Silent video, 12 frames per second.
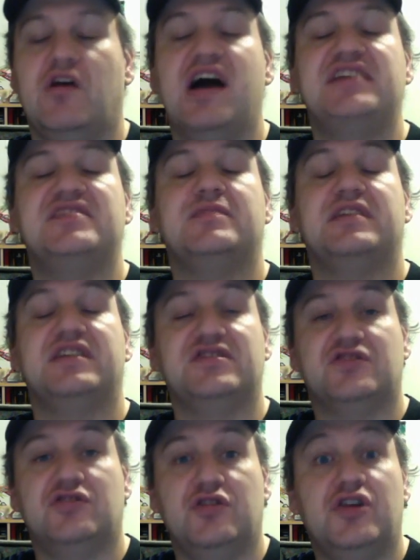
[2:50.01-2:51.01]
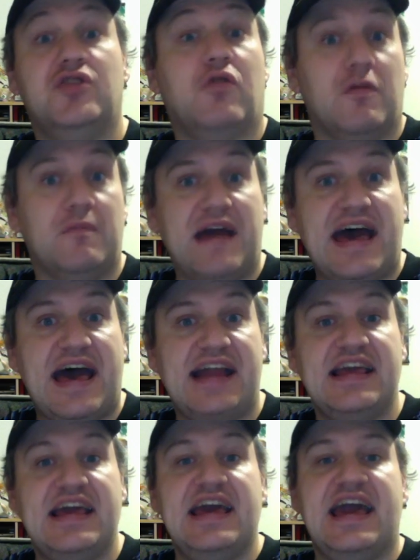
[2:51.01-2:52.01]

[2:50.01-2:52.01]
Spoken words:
why something is good or bad,